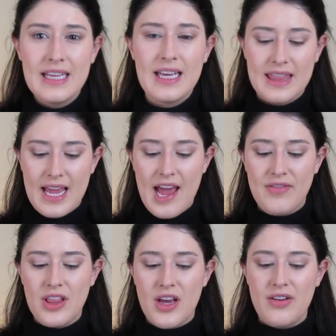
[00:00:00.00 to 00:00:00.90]
Like they have
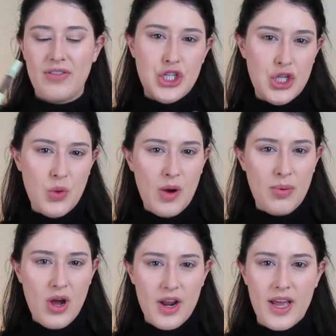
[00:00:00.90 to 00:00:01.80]
a lot of duo
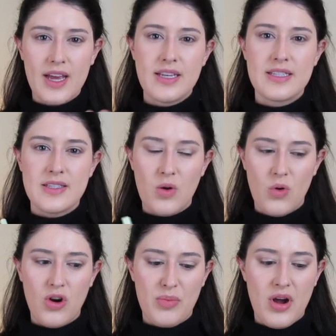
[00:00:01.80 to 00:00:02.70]
products
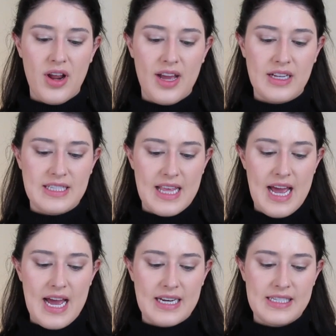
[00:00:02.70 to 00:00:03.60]
or products
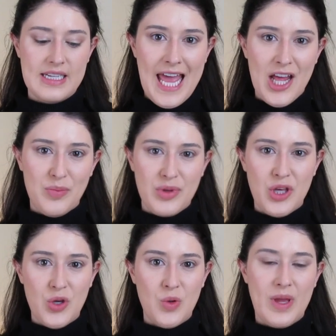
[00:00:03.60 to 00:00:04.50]
that help
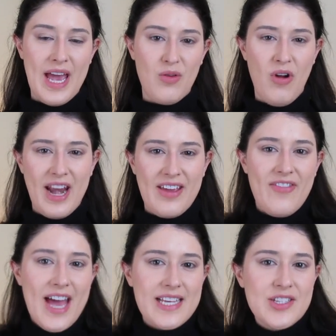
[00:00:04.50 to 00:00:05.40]
you get ready
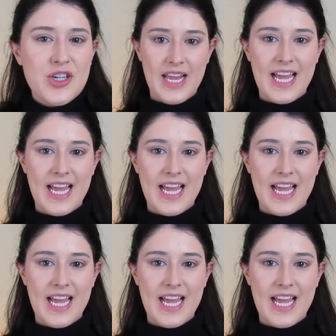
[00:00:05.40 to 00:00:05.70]
faster.